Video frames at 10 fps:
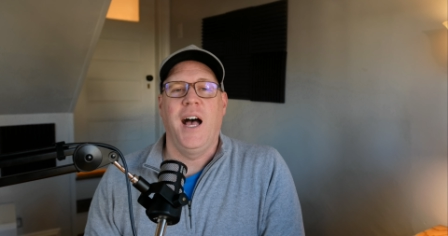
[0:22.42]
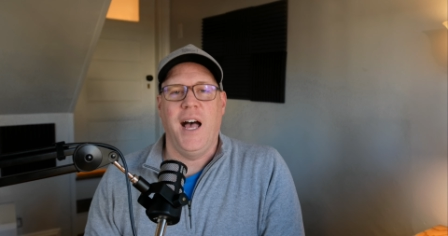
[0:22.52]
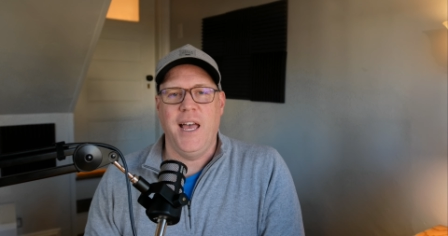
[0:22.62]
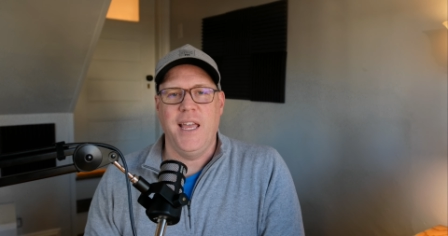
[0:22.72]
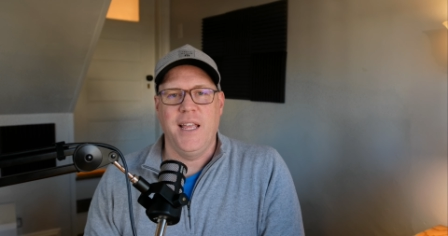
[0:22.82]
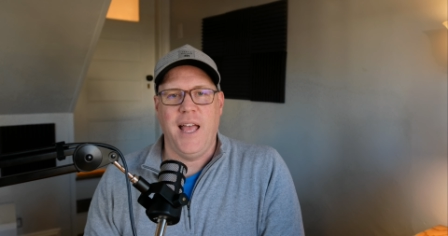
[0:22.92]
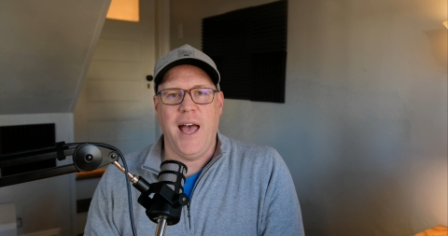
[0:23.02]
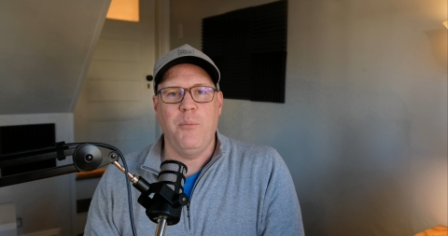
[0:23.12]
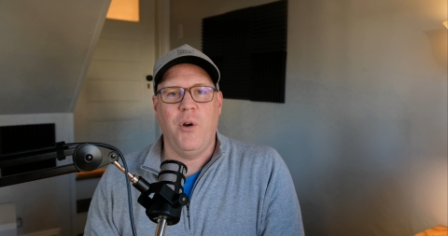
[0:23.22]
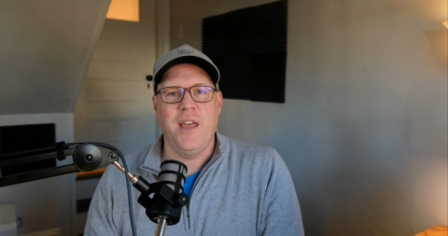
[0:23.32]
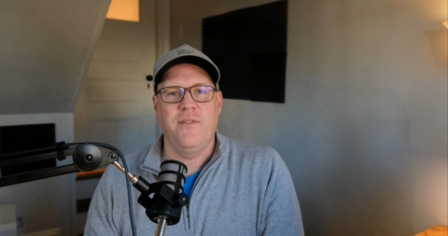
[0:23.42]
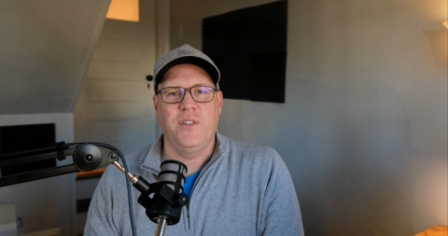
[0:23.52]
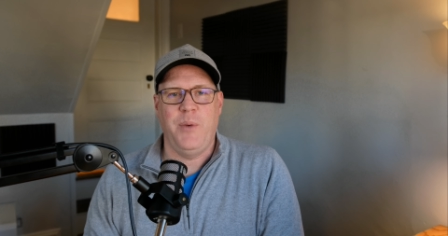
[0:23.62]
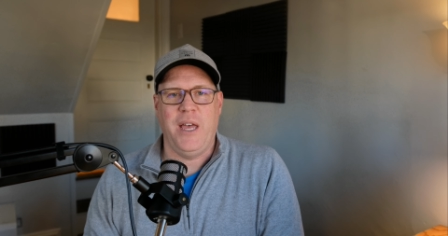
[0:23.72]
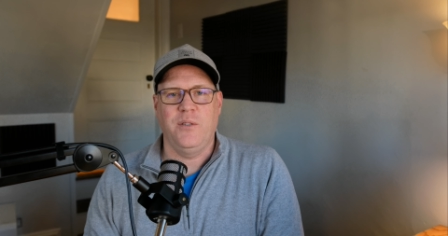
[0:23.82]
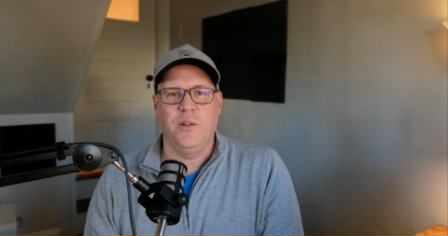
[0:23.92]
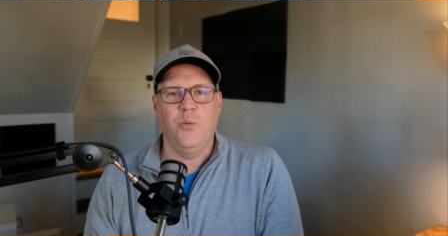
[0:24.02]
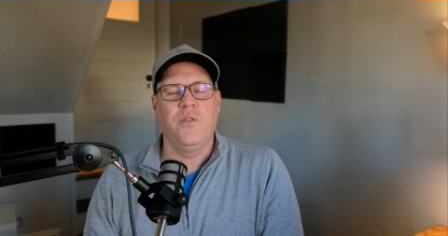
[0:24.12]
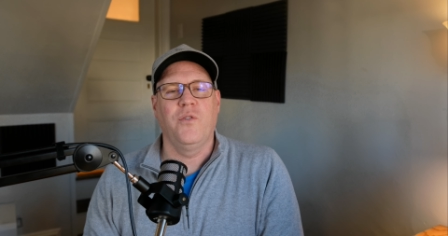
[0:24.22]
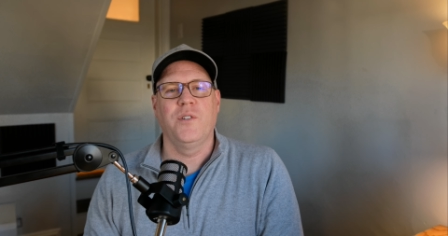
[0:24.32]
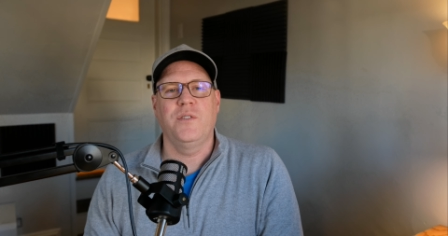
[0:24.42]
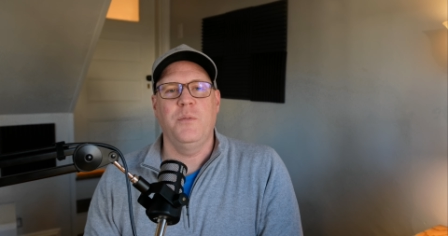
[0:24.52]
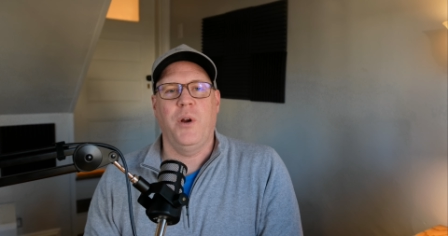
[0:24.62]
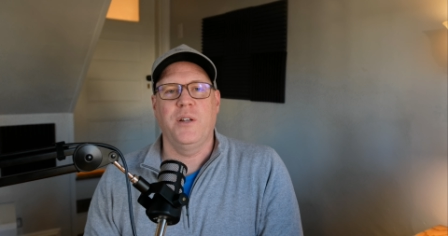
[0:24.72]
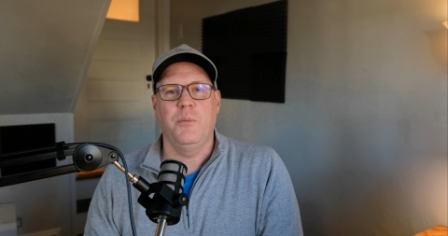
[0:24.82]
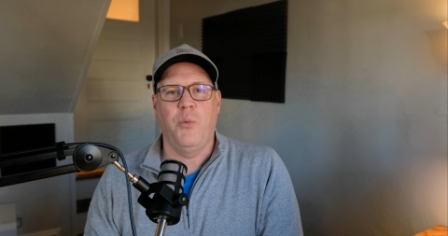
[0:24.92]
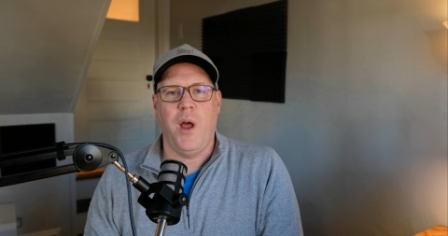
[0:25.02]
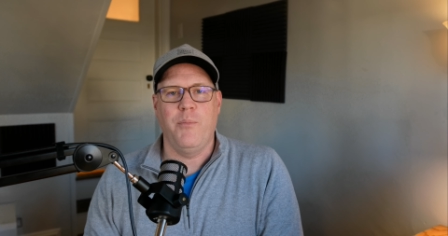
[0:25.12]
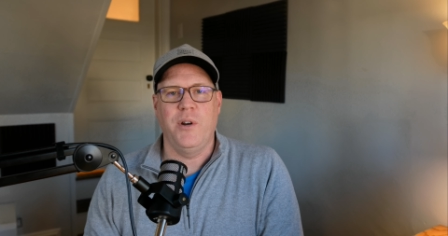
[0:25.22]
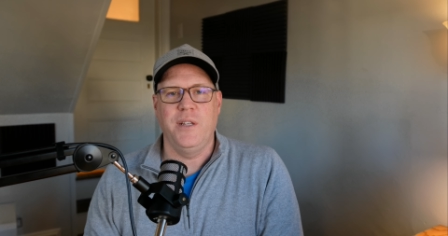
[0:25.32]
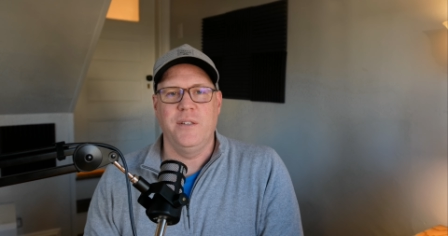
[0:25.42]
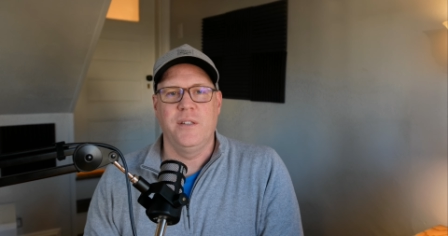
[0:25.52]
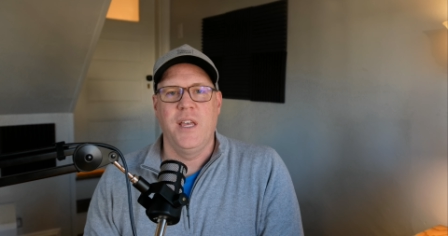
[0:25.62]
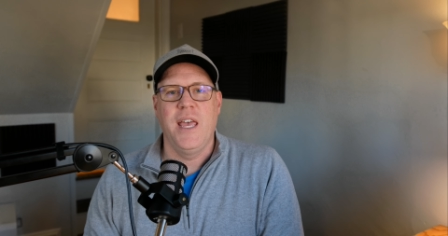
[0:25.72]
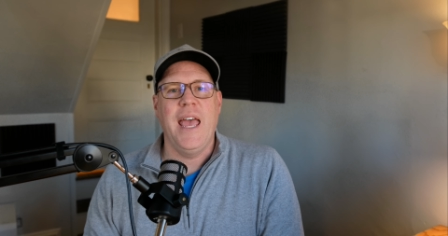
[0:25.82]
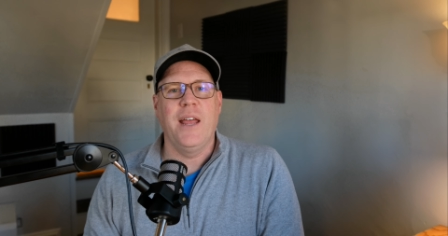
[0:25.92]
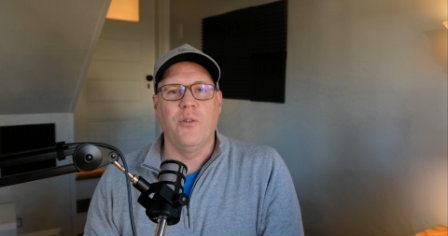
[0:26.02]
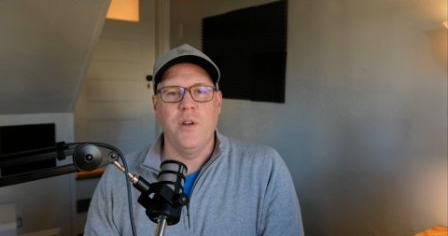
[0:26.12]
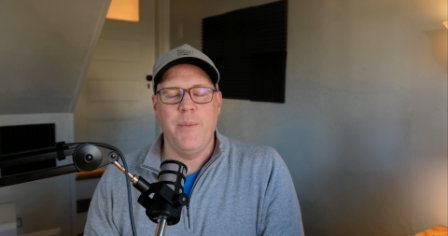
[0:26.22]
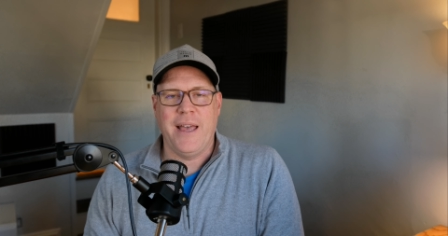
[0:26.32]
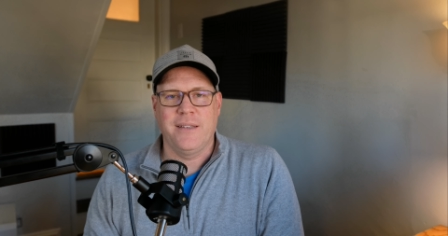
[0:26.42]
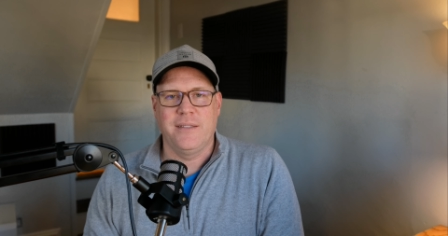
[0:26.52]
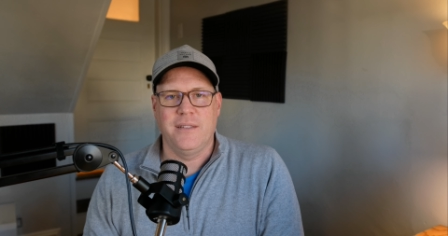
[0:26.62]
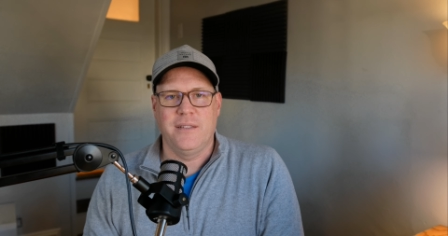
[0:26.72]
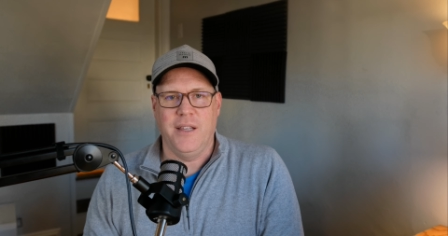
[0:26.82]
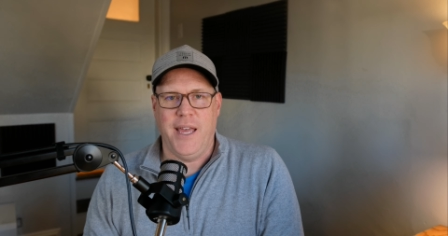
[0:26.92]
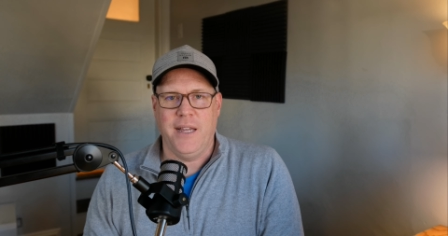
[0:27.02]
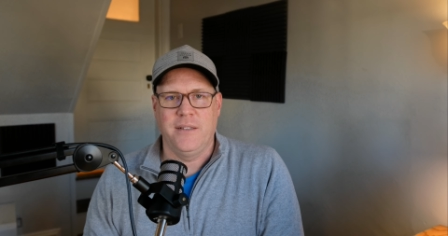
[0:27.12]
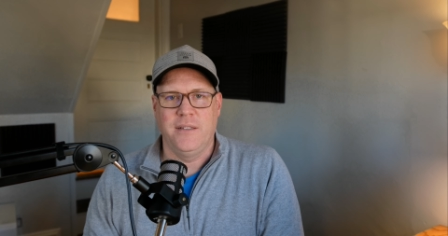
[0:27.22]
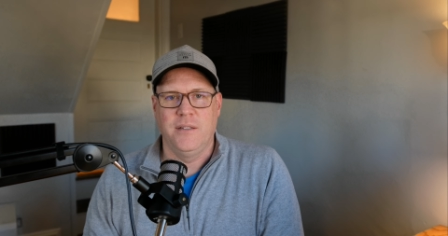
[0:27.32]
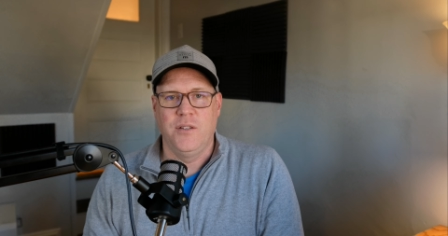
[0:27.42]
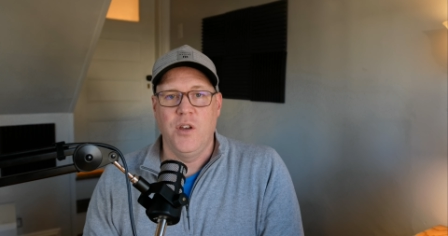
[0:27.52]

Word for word: Hi, I'm Brian Fitzpatrick with First Impression Properties and Remax Select.